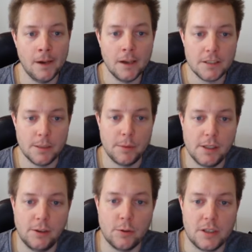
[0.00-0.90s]

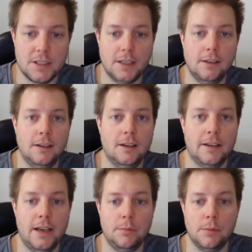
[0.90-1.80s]
Typically, all the cellular
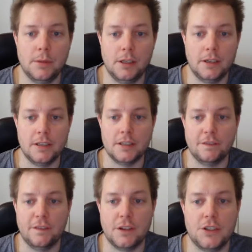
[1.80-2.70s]
capabilities and
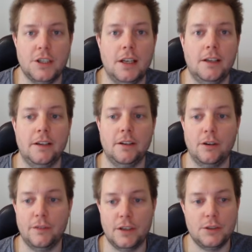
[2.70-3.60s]
functionality
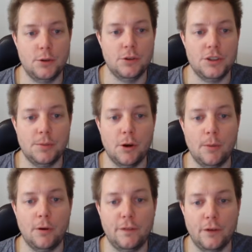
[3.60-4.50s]
of a 2G
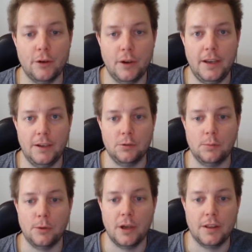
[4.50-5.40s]
mobile phone are handled
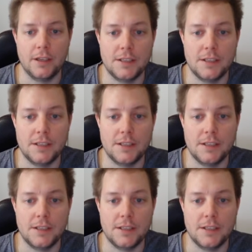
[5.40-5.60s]
by the